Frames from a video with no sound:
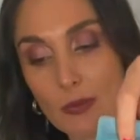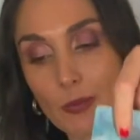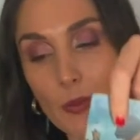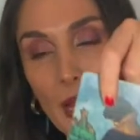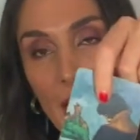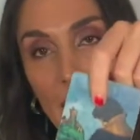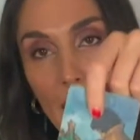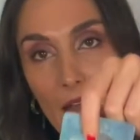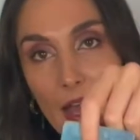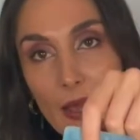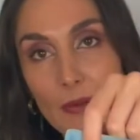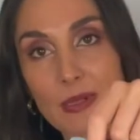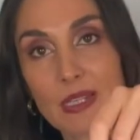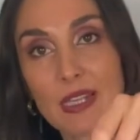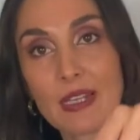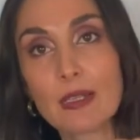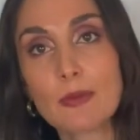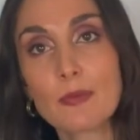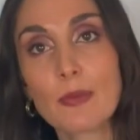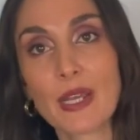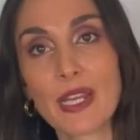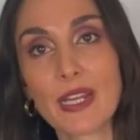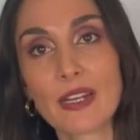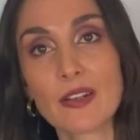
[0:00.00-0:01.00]
perhaps there's
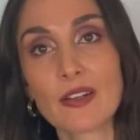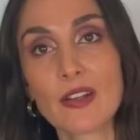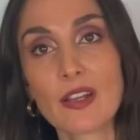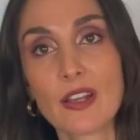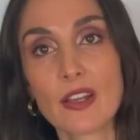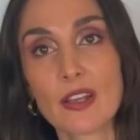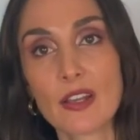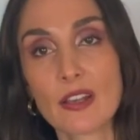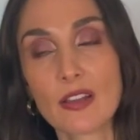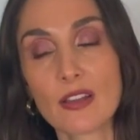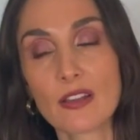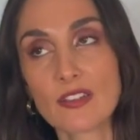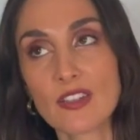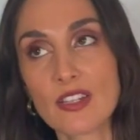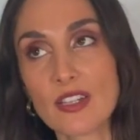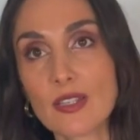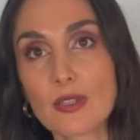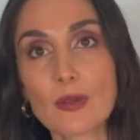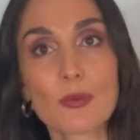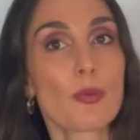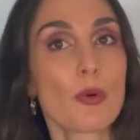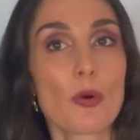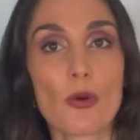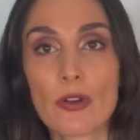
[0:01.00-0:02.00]
been
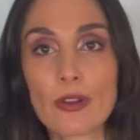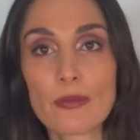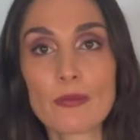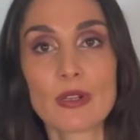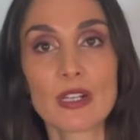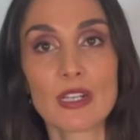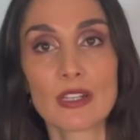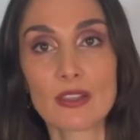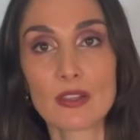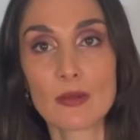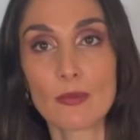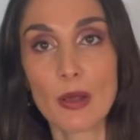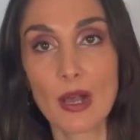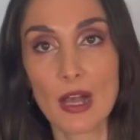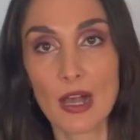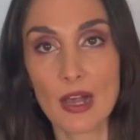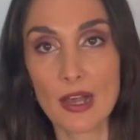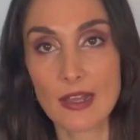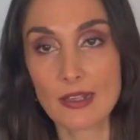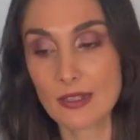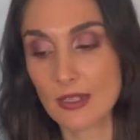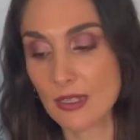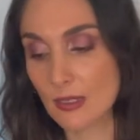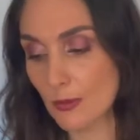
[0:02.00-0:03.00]
disappointment in the
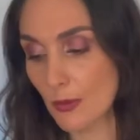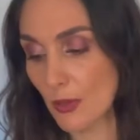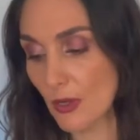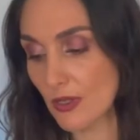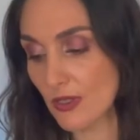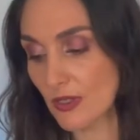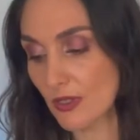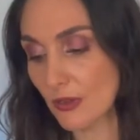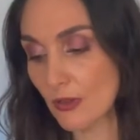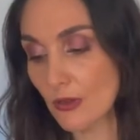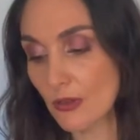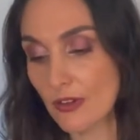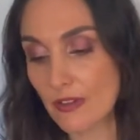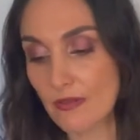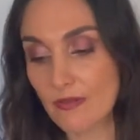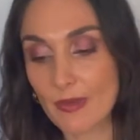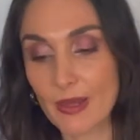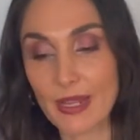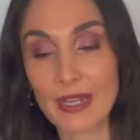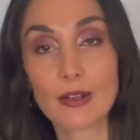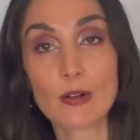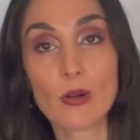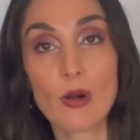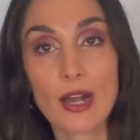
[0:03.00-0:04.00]
past. This person could have
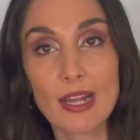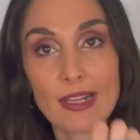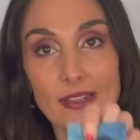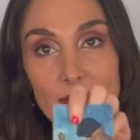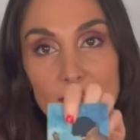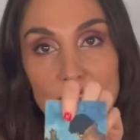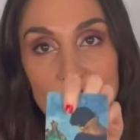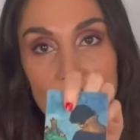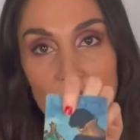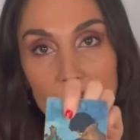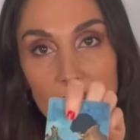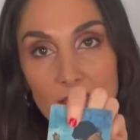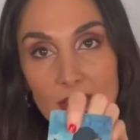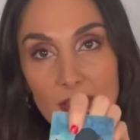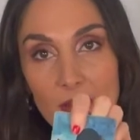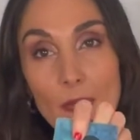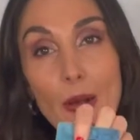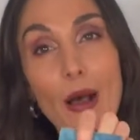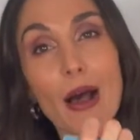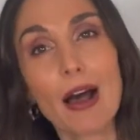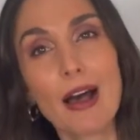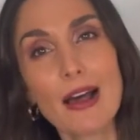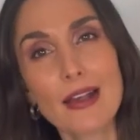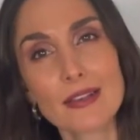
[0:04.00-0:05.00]
been quite stuck in the
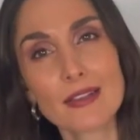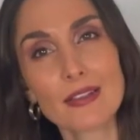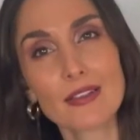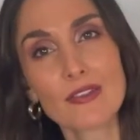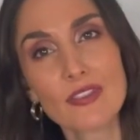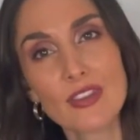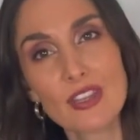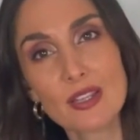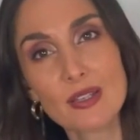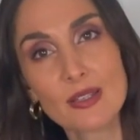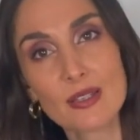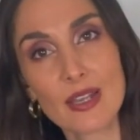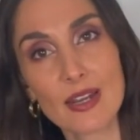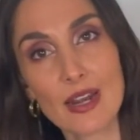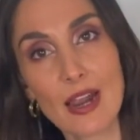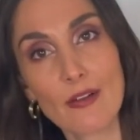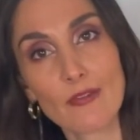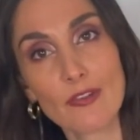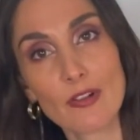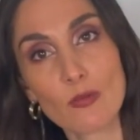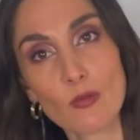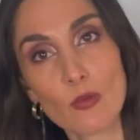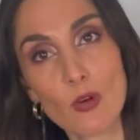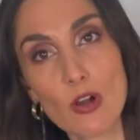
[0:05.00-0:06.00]
past and things that
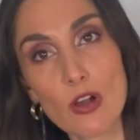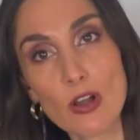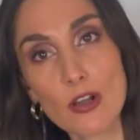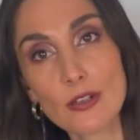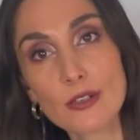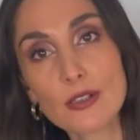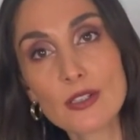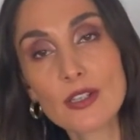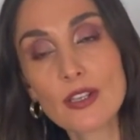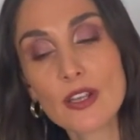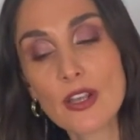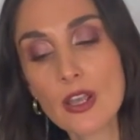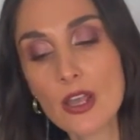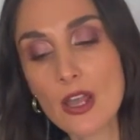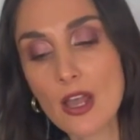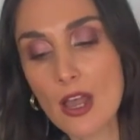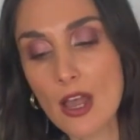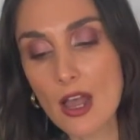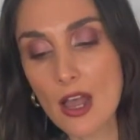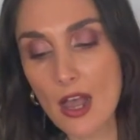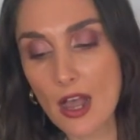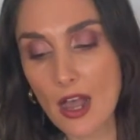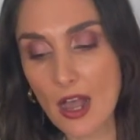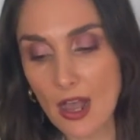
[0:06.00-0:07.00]
haven't worked.
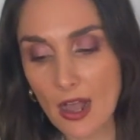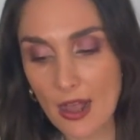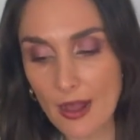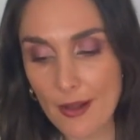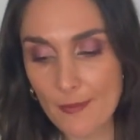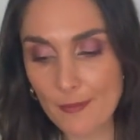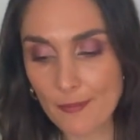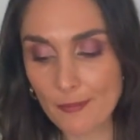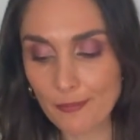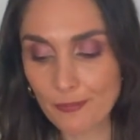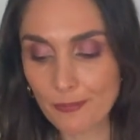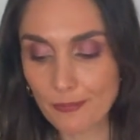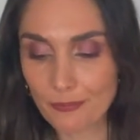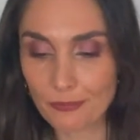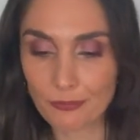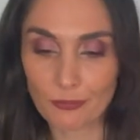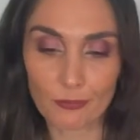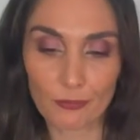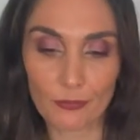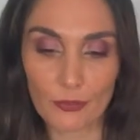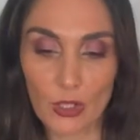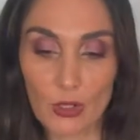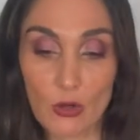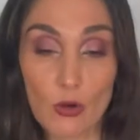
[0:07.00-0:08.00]

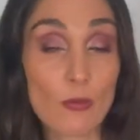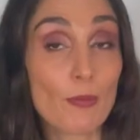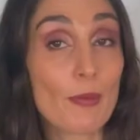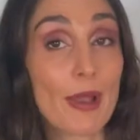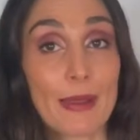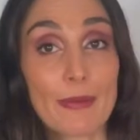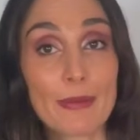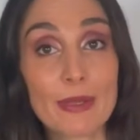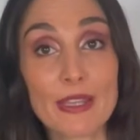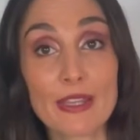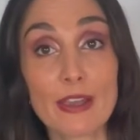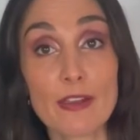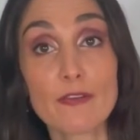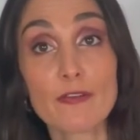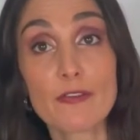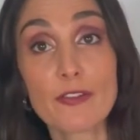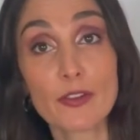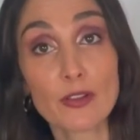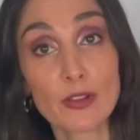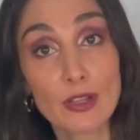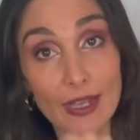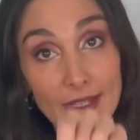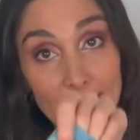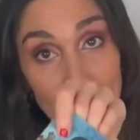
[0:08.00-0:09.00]
Or maybe they
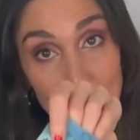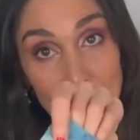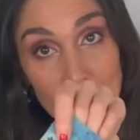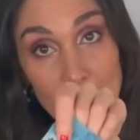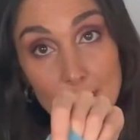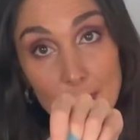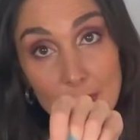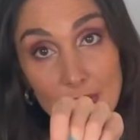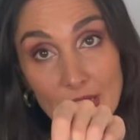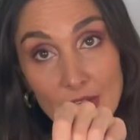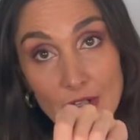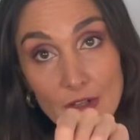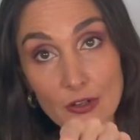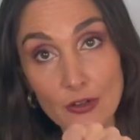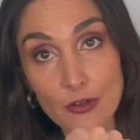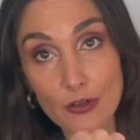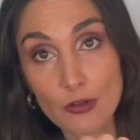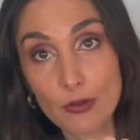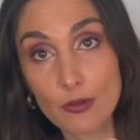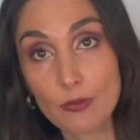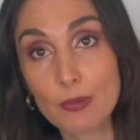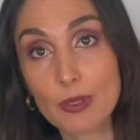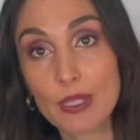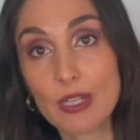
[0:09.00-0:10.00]
feel like that's been
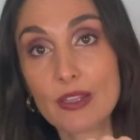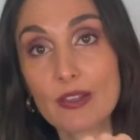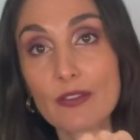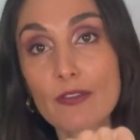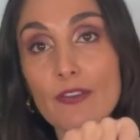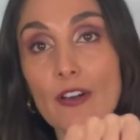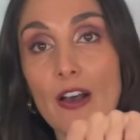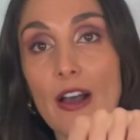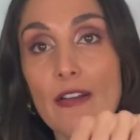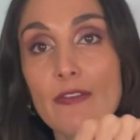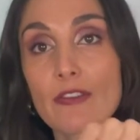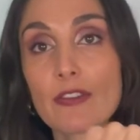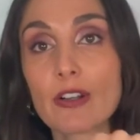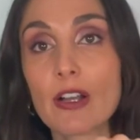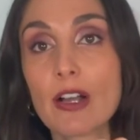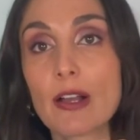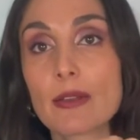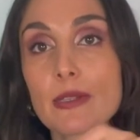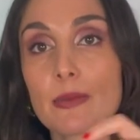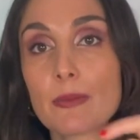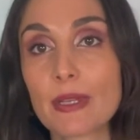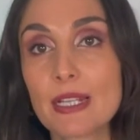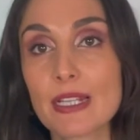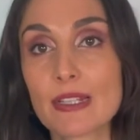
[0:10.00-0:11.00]
you, but the Five of
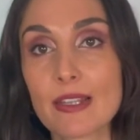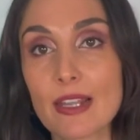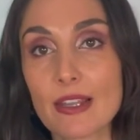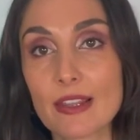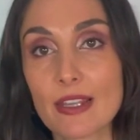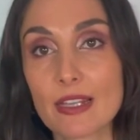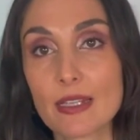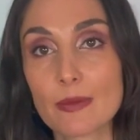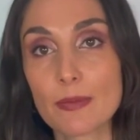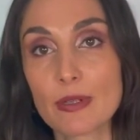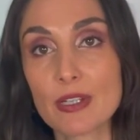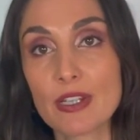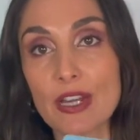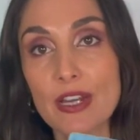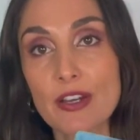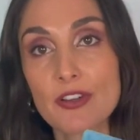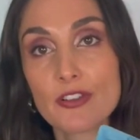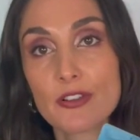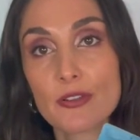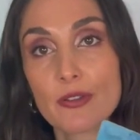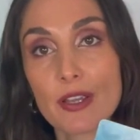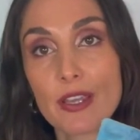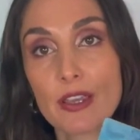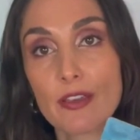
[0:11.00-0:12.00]
Cups means that there's
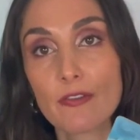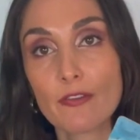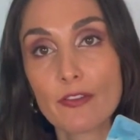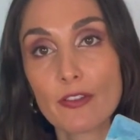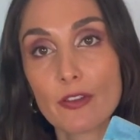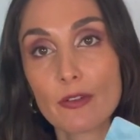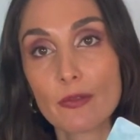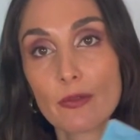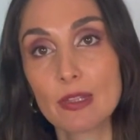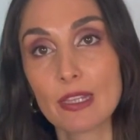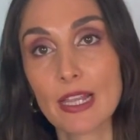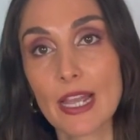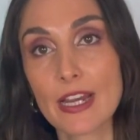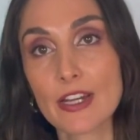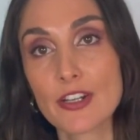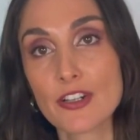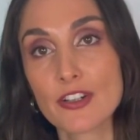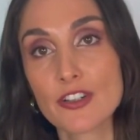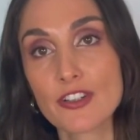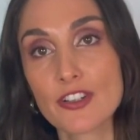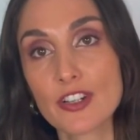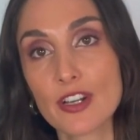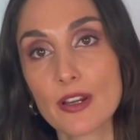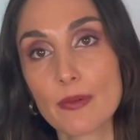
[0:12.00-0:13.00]
potential here for the
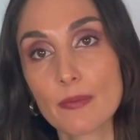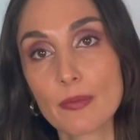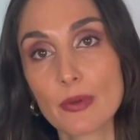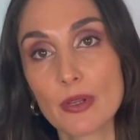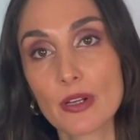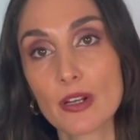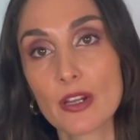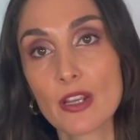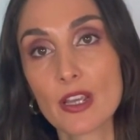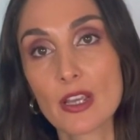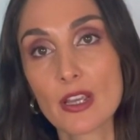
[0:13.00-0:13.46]
relationship, but